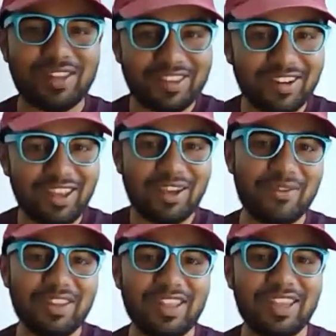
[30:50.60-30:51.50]
you consider
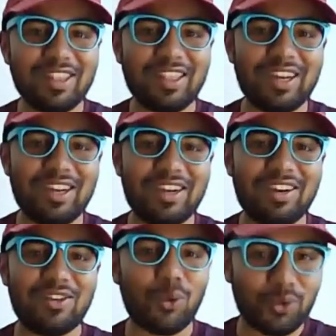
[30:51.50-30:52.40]
everything
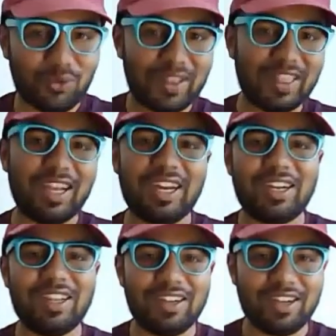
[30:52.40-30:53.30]
that goes with
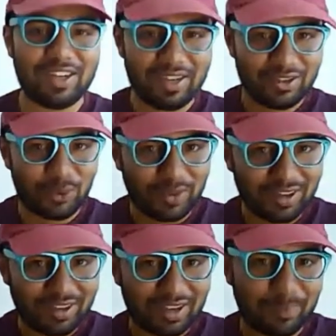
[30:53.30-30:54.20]
that. Then those
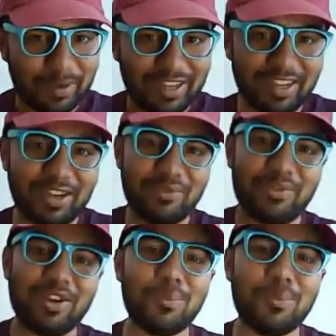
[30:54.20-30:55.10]
are completely
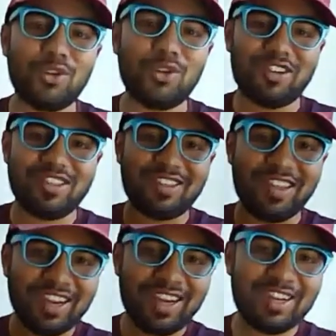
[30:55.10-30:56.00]
different emotions,
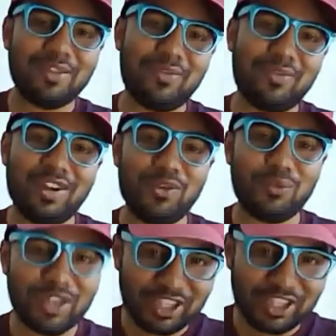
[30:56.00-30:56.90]
different
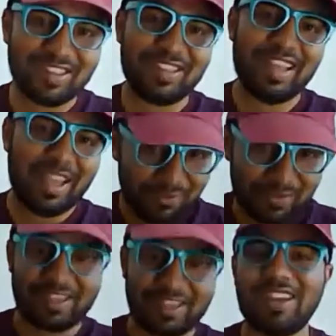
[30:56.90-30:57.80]
wishes,
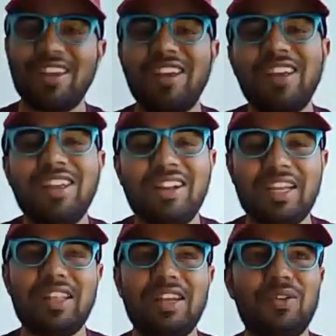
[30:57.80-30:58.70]
everything like that.